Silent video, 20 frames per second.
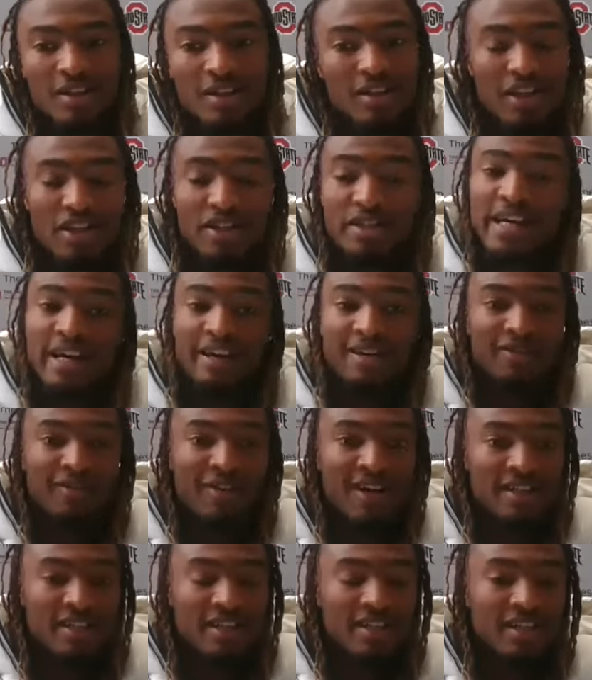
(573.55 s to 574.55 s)
they're
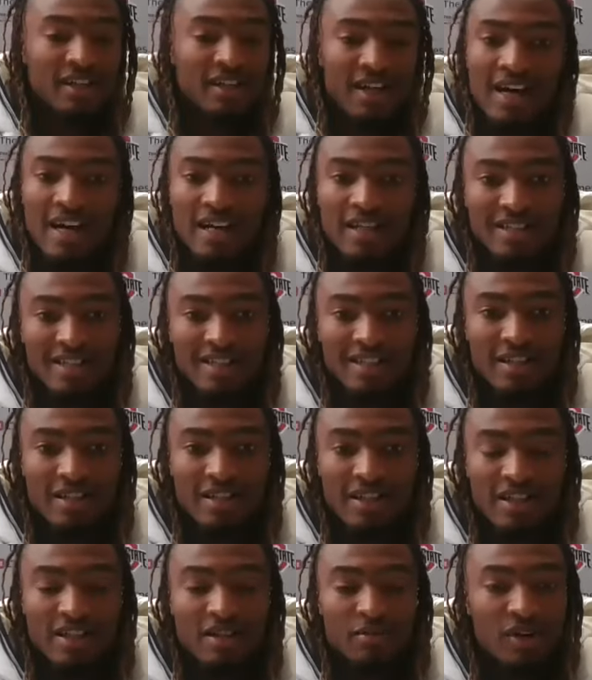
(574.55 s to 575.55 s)
sacrificing a lot just
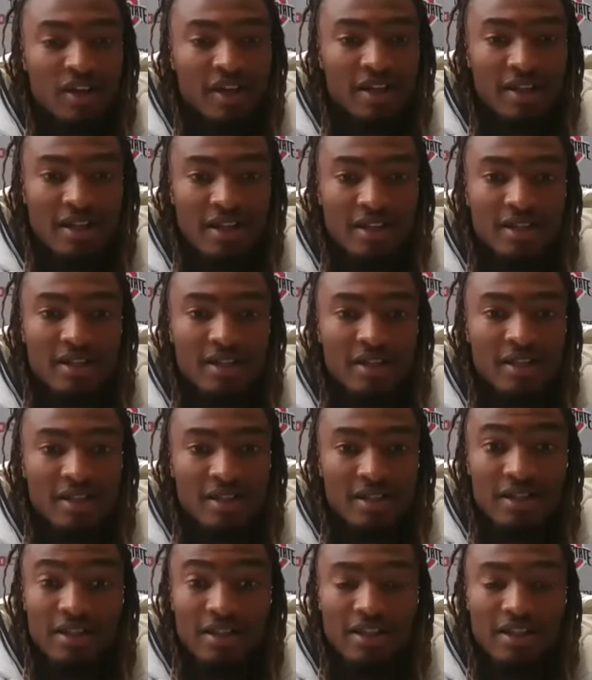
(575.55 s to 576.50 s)
to play this season.